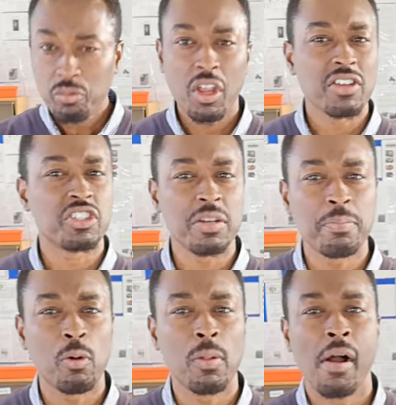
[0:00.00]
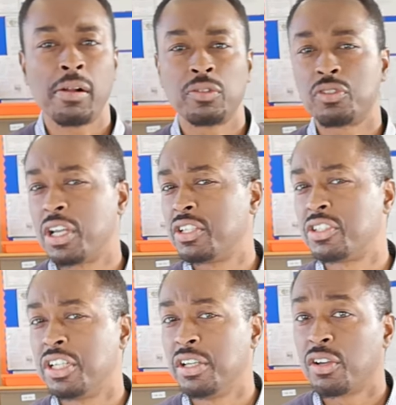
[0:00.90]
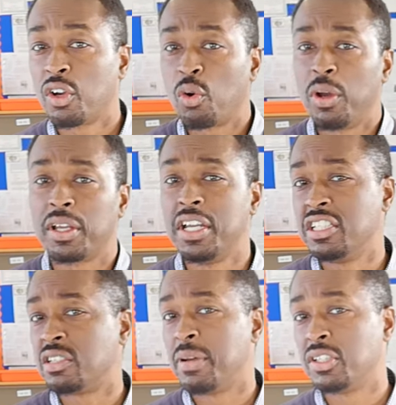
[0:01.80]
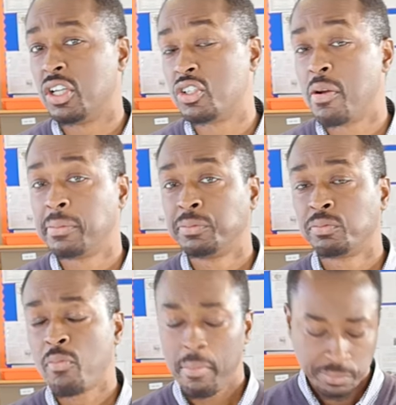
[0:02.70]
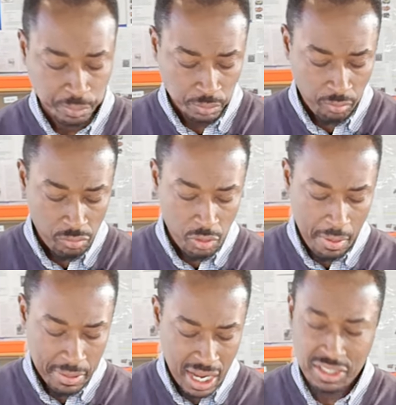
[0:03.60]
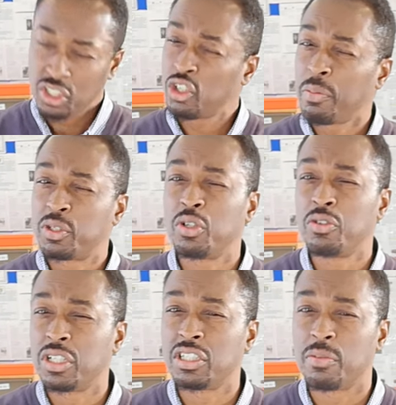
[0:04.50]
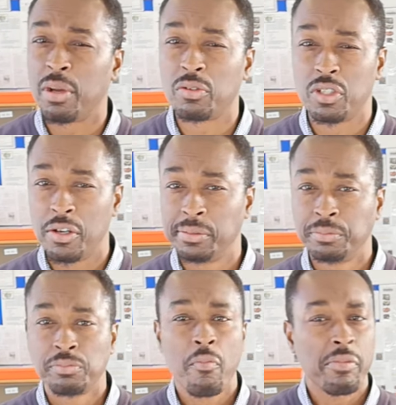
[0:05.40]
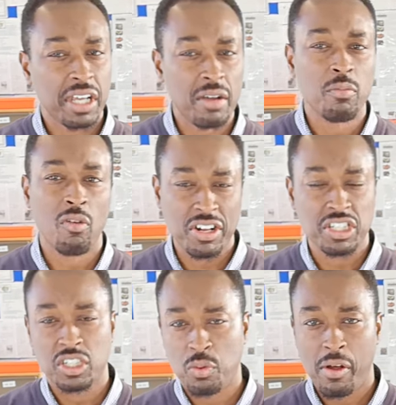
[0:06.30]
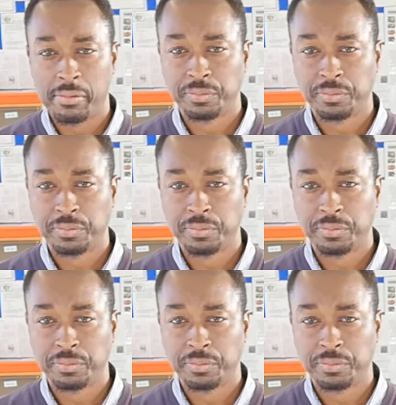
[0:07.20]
A simple, tasty, quick, easy to make dish. And it's a good opportunity to be able to get more veg in as well.